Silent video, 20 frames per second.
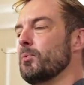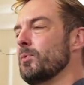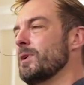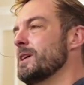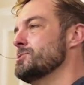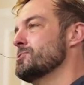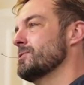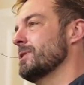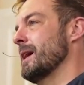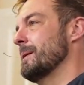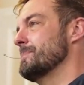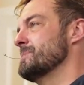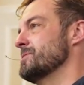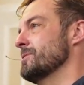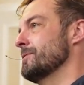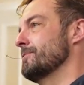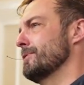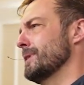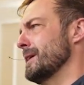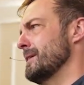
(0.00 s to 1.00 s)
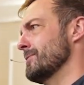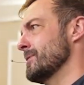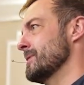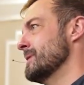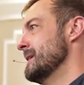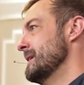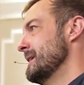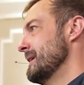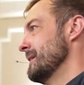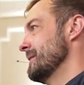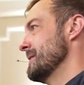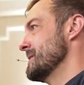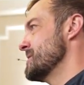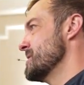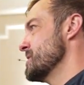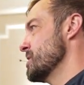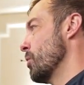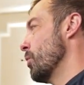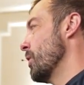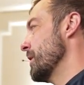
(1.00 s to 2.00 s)
rich lobster flavor, this
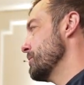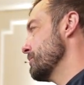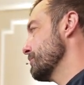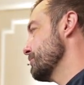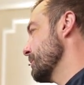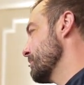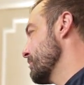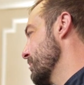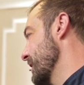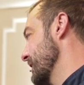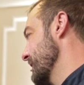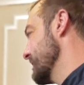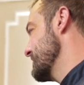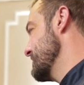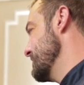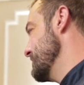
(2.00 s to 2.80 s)
is a wonderful product